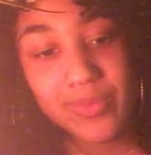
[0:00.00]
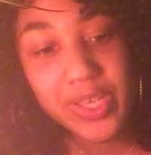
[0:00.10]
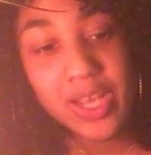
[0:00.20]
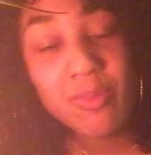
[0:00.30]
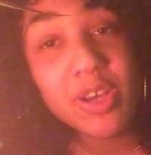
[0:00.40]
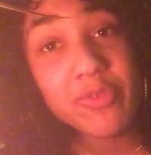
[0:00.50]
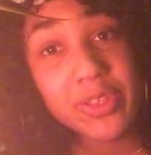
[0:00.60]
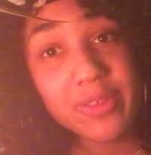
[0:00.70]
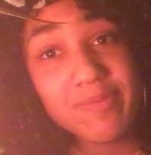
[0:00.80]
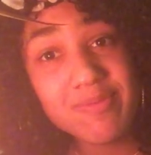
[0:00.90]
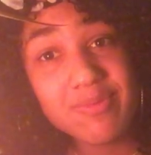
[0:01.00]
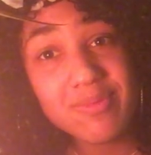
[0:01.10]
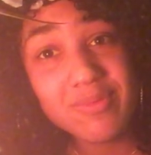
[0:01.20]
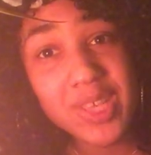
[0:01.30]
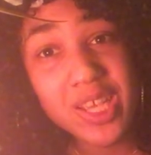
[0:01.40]
they come off
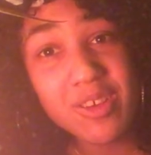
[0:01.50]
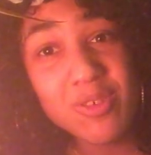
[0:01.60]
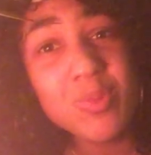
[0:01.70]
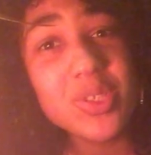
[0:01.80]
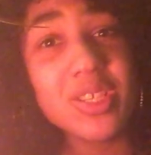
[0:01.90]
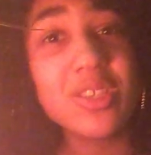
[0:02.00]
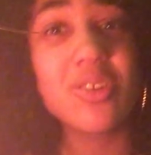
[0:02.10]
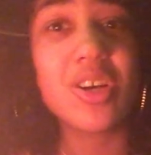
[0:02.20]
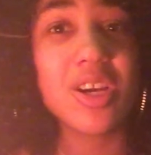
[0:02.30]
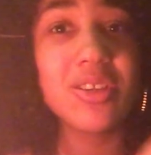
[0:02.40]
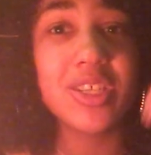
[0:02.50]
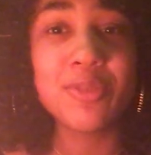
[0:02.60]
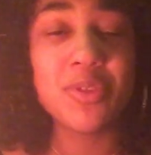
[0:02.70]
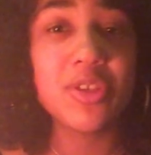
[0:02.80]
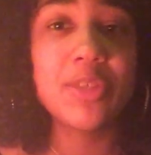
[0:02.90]
like almost a little
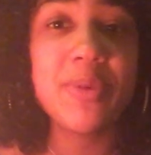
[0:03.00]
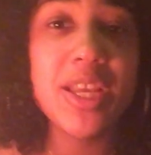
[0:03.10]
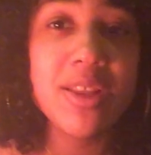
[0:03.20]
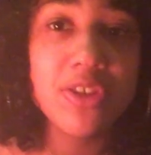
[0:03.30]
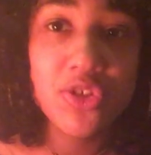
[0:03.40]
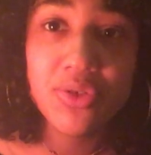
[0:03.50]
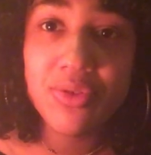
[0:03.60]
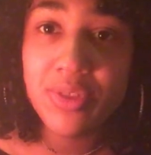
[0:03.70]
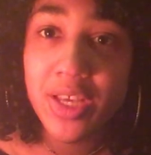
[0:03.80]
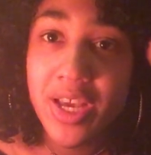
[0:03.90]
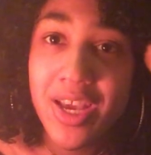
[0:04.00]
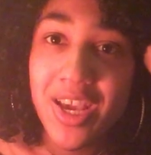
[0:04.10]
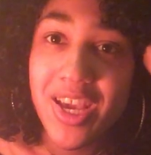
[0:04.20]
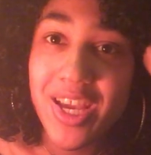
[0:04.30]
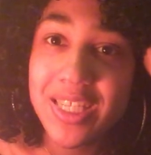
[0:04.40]
heartless when they're speaking their truth.
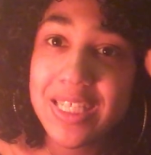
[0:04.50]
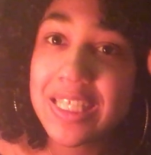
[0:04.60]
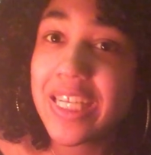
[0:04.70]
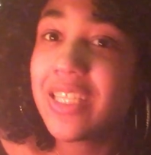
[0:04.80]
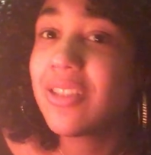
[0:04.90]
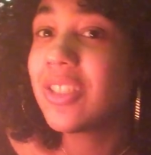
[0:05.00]
It's like